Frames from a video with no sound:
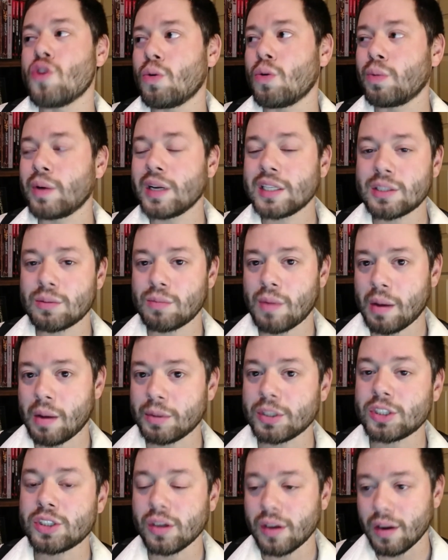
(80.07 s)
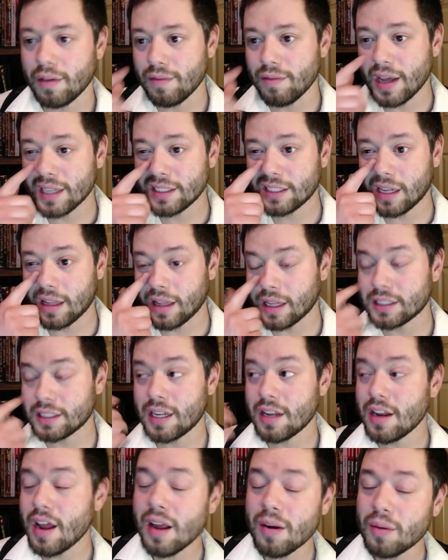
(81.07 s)
reason why we shouldn't invest in this.
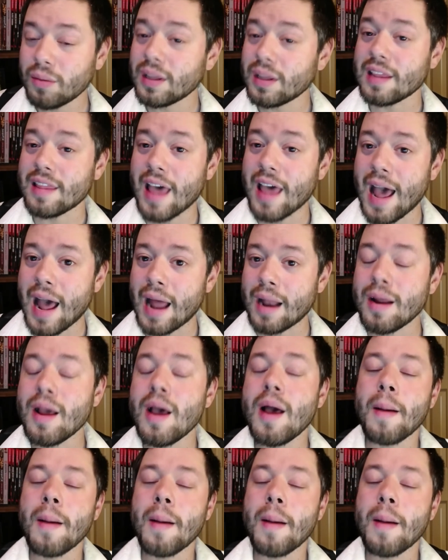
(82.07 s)
Not only that,